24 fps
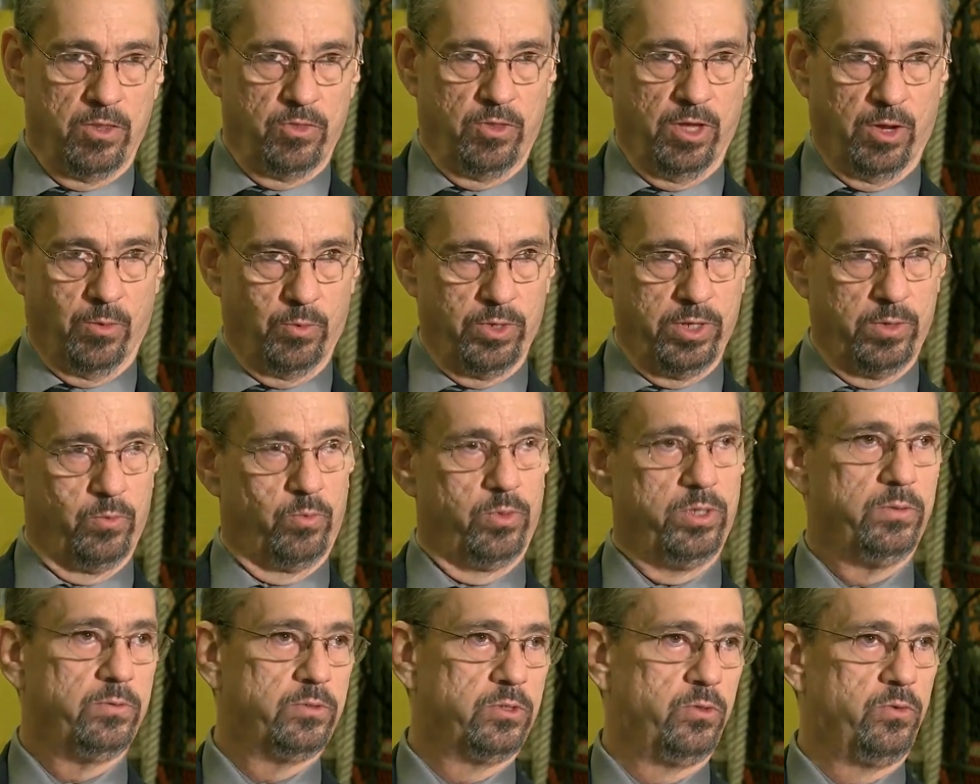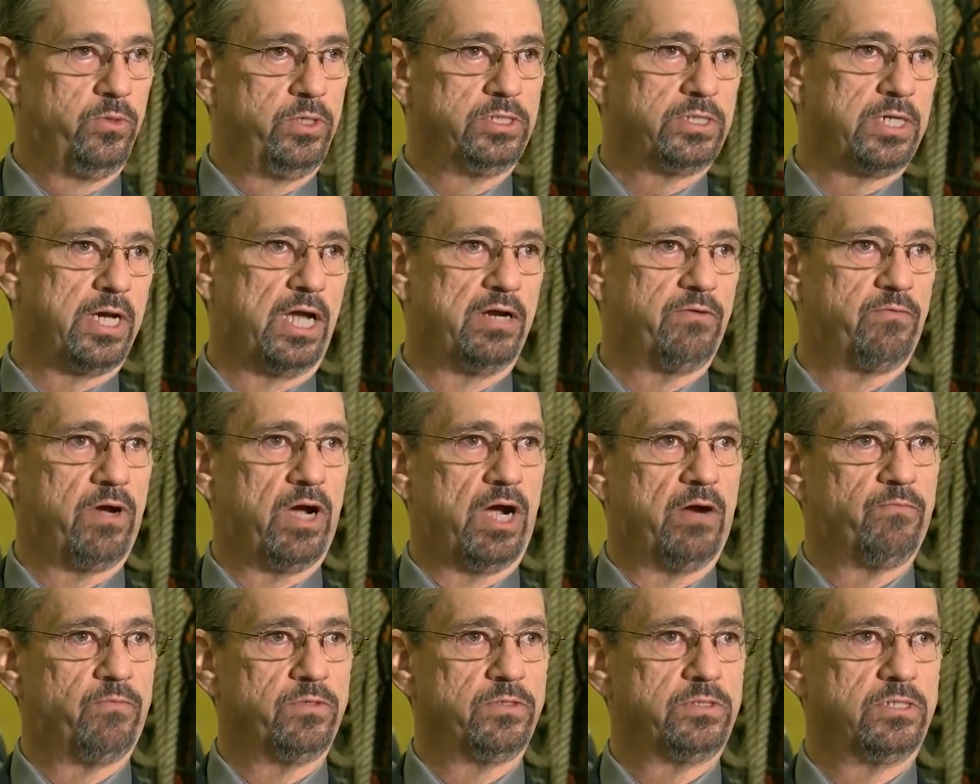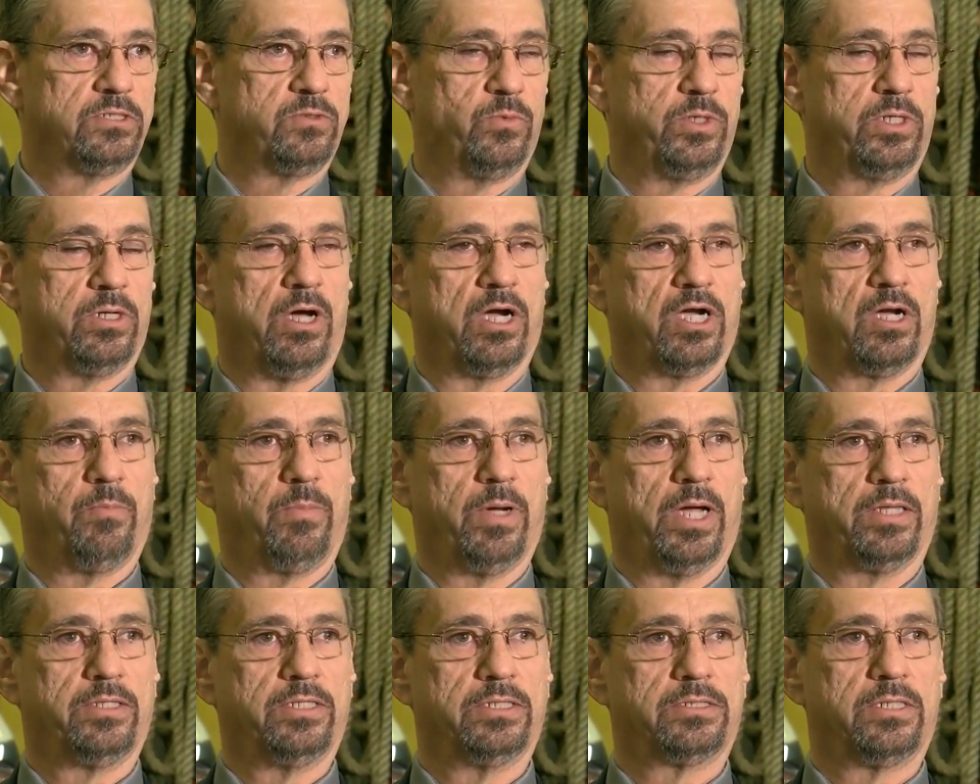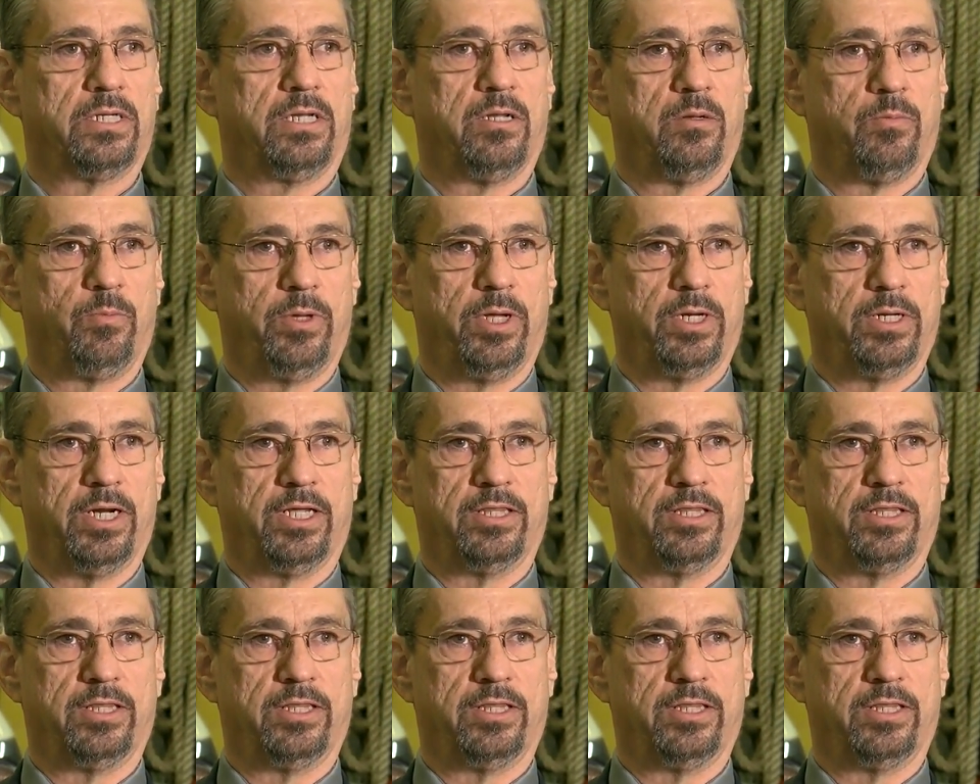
that we, we do these kind of conferences and we talk about this a little bit.